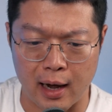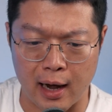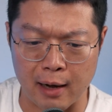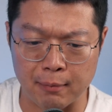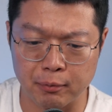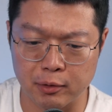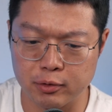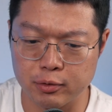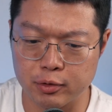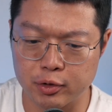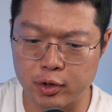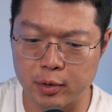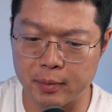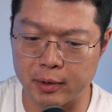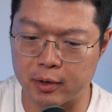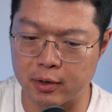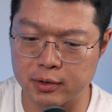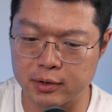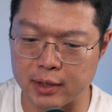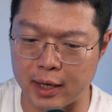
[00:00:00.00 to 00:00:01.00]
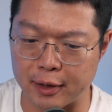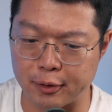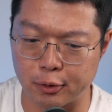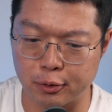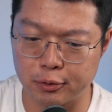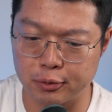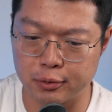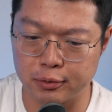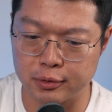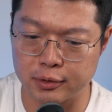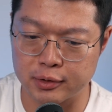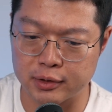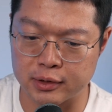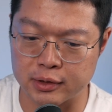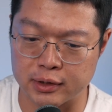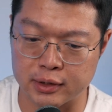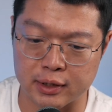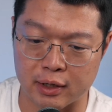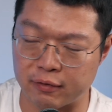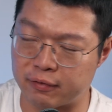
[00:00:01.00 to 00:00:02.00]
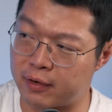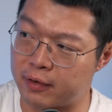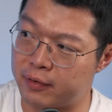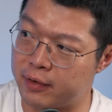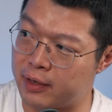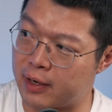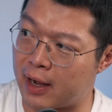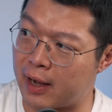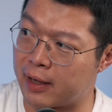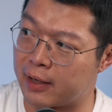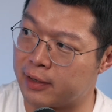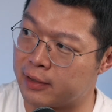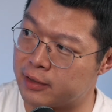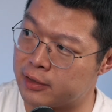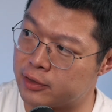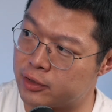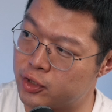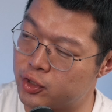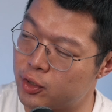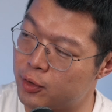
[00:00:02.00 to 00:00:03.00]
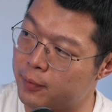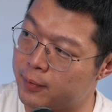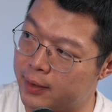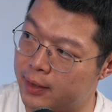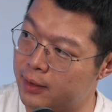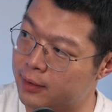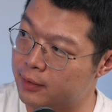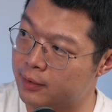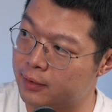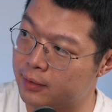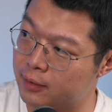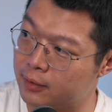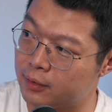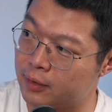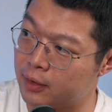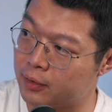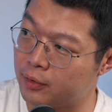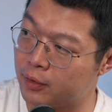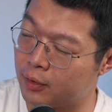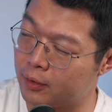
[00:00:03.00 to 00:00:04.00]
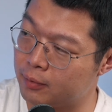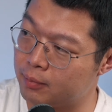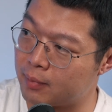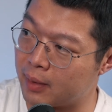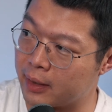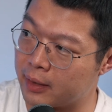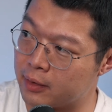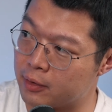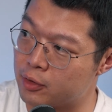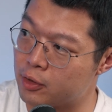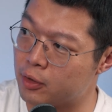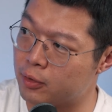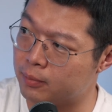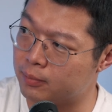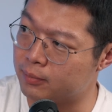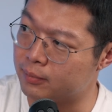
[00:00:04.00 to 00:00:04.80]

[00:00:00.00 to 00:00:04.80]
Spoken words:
I'm not so sure because I don't use Safari. I straight away turn on my Chrome.